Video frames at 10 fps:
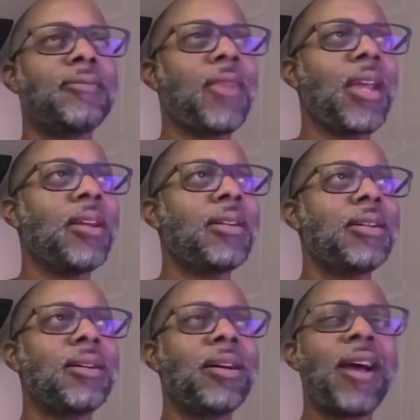And
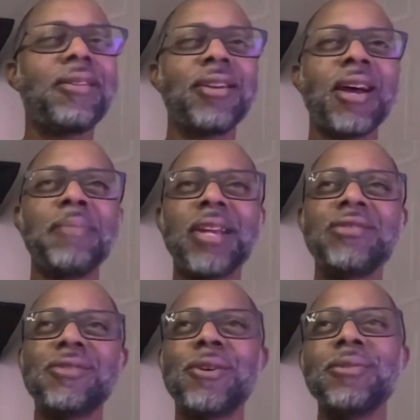I don't know, I may
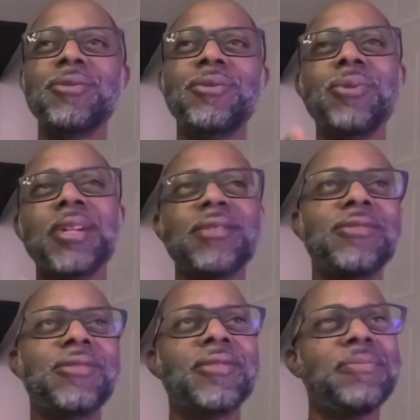start doing
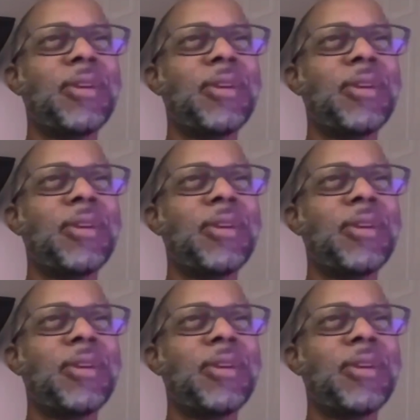this